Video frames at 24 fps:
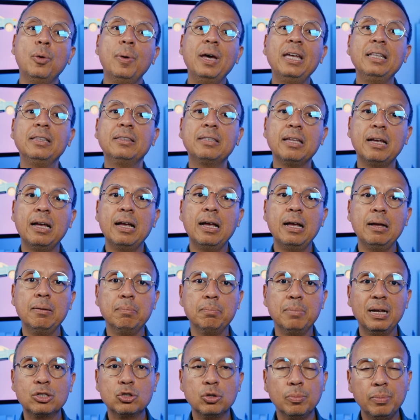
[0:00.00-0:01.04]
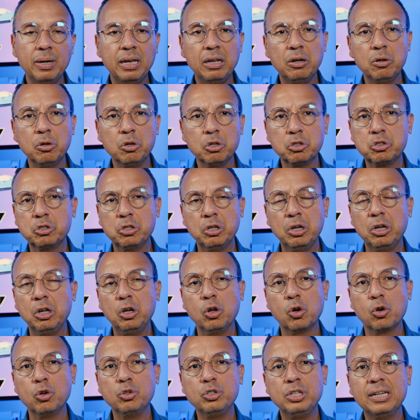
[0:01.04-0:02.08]
The average sale price is around
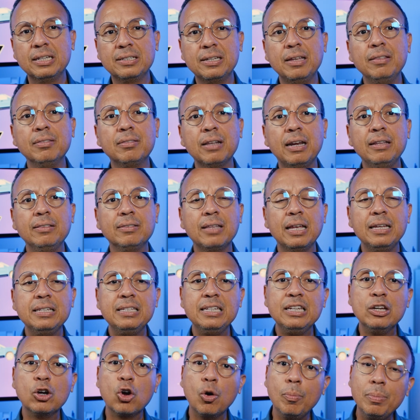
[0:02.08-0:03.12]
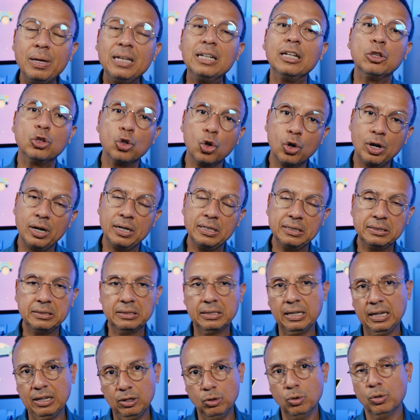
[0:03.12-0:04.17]
$35,000, which
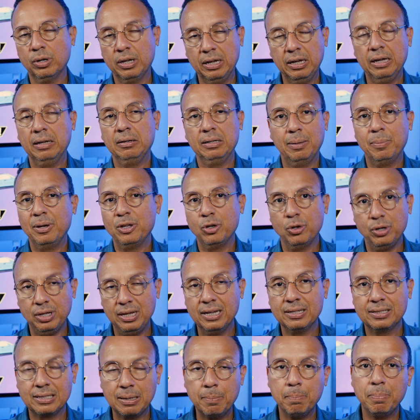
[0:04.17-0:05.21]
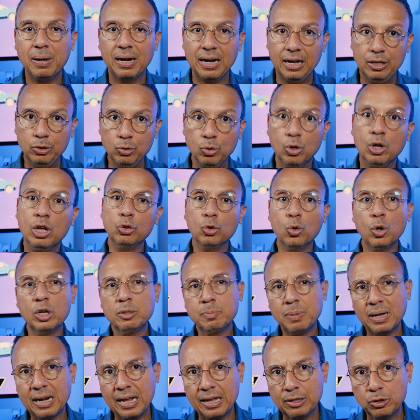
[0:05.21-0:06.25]
is what most people are paying. It's
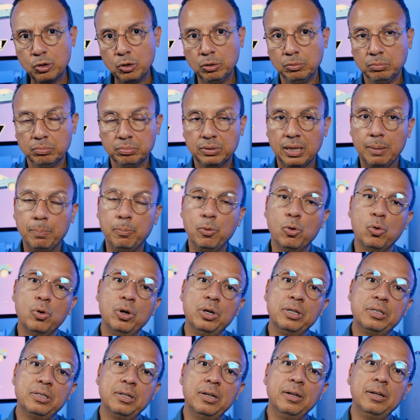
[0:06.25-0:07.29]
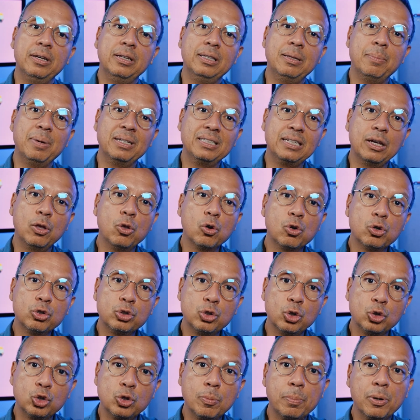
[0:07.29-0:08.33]
not cheap, but it's not too expensive either.
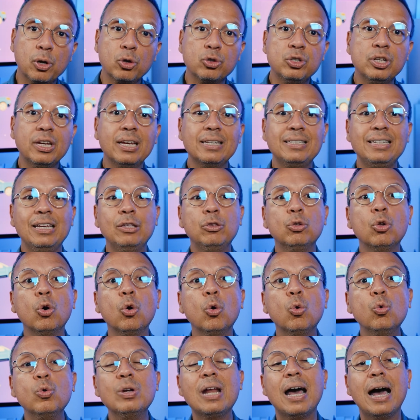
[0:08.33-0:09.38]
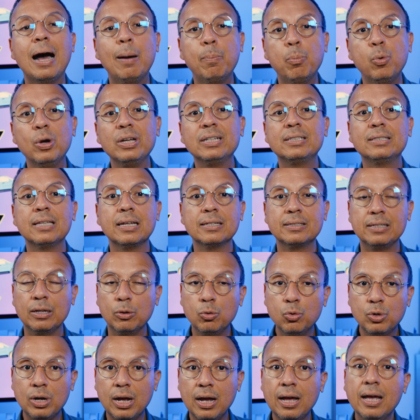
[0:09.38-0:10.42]
Still, it's a safe bet.
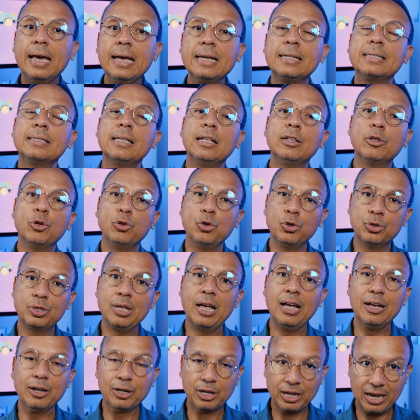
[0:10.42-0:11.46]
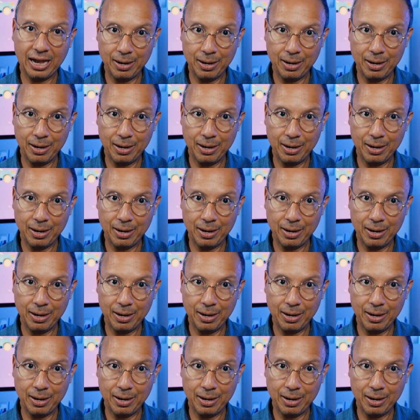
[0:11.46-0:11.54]
This is the Toyota Camry.